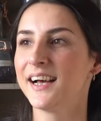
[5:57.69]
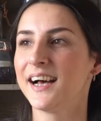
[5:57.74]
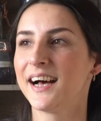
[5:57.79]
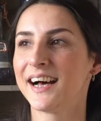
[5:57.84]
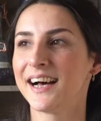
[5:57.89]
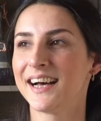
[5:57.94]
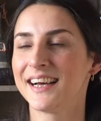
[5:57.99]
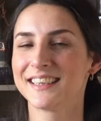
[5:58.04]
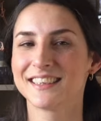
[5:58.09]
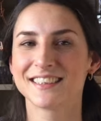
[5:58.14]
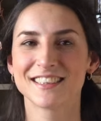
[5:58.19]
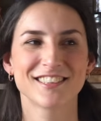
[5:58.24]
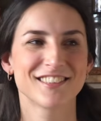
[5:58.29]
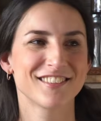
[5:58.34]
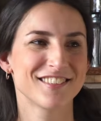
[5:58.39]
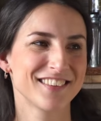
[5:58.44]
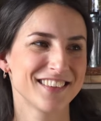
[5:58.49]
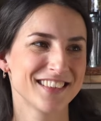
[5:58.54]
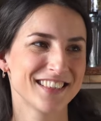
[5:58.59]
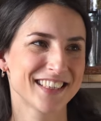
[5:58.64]
And
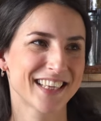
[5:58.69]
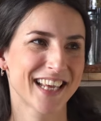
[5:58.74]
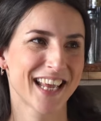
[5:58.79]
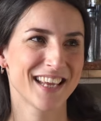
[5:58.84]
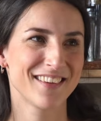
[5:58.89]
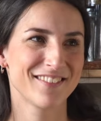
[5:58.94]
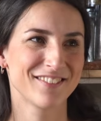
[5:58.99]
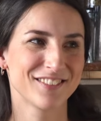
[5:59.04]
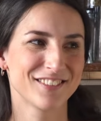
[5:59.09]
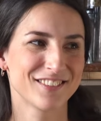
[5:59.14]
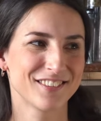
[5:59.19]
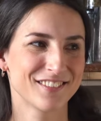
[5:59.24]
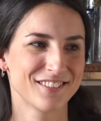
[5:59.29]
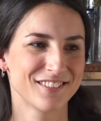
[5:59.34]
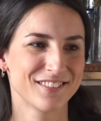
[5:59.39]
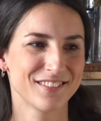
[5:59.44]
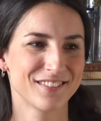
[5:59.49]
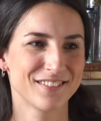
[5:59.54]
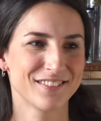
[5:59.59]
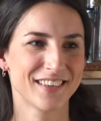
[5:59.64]
she came
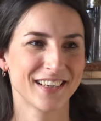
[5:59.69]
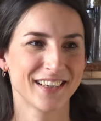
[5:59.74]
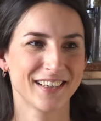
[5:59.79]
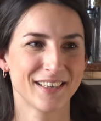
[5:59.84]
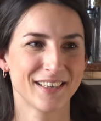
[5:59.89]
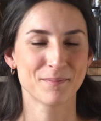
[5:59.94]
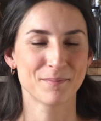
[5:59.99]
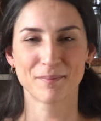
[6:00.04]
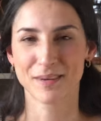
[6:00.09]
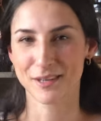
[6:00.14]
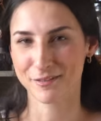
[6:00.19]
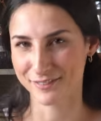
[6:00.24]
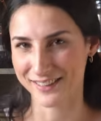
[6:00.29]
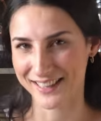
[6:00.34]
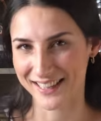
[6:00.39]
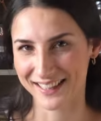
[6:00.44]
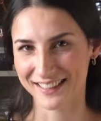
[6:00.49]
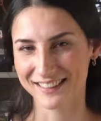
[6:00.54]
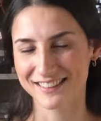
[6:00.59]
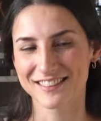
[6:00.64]
to my
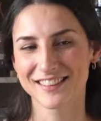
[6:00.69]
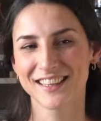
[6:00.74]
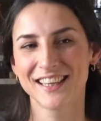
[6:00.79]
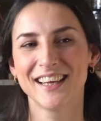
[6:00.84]
flat